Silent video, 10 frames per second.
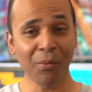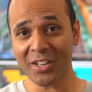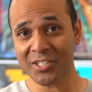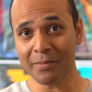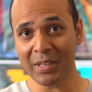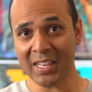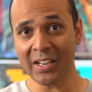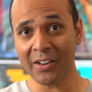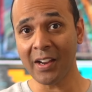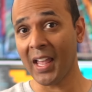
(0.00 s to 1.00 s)
Watch them
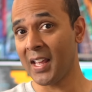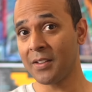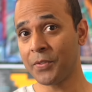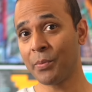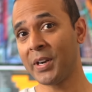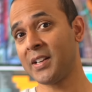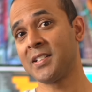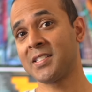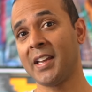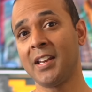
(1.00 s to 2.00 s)
here, and if you're ready to
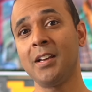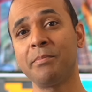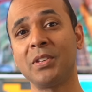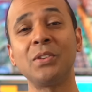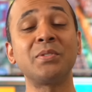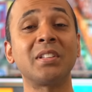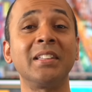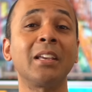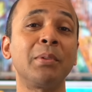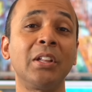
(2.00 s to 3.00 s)
sign up, use the
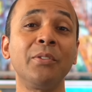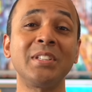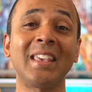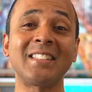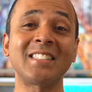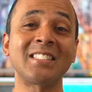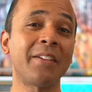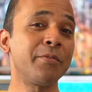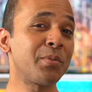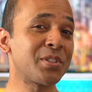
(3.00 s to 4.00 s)
link below to get
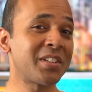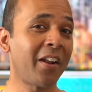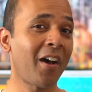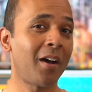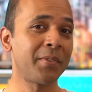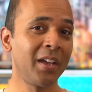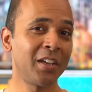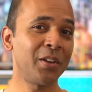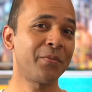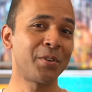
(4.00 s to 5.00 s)
7% off
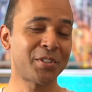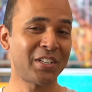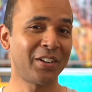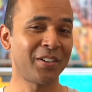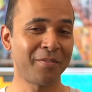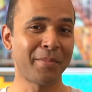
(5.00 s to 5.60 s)
your first year of